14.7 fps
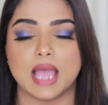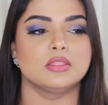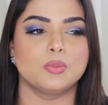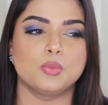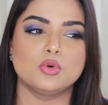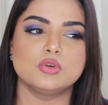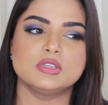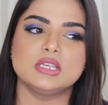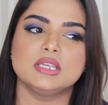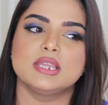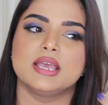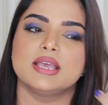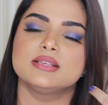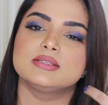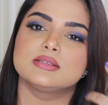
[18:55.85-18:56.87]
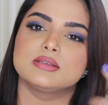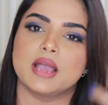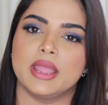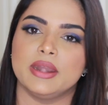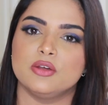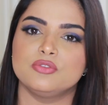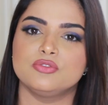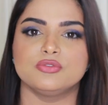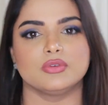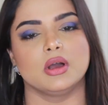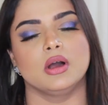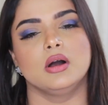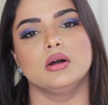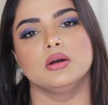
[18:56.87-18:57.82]
The booziness kind of
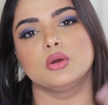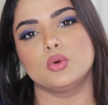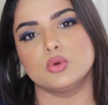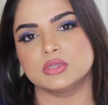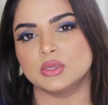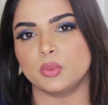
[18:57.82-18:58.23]
goes